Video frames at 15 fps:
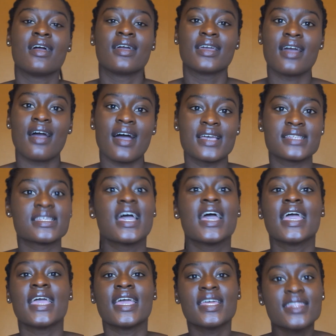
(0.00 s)
Guys,
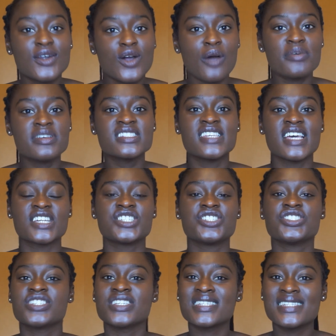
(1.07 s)
in the comment section,
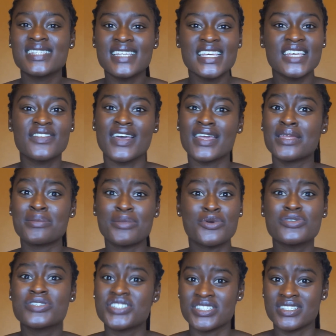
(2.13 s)
just leave an
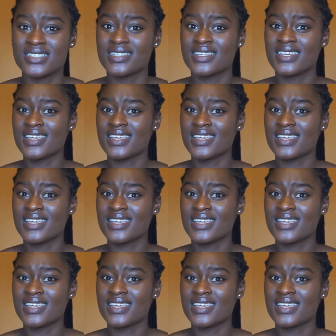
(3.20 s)
emoji.